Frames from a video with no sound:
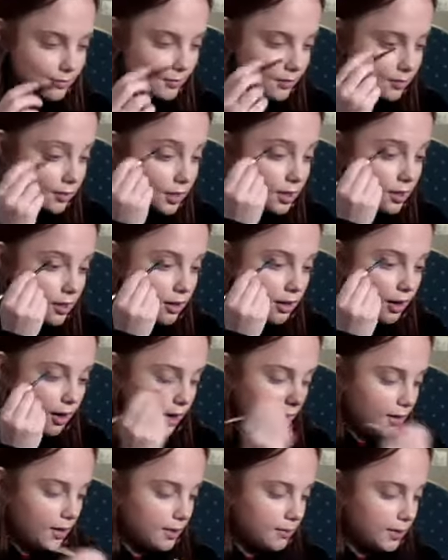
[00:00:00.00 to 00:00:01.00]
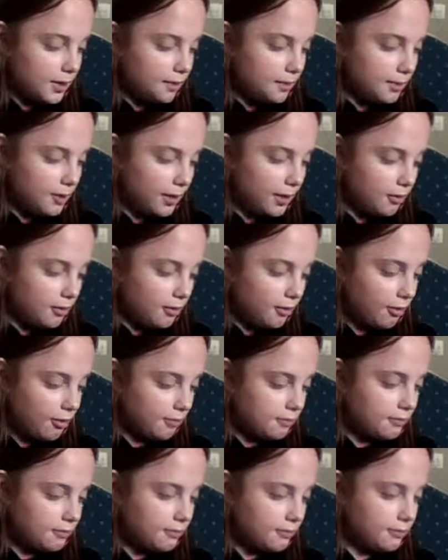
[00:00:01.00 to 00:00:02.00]
I'm going to highlight my brow
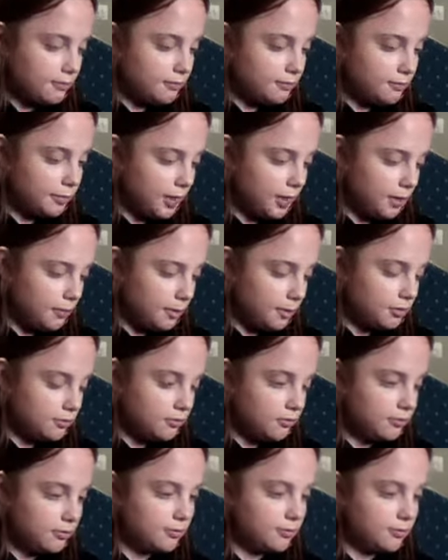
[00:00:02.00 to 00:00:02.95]
bone.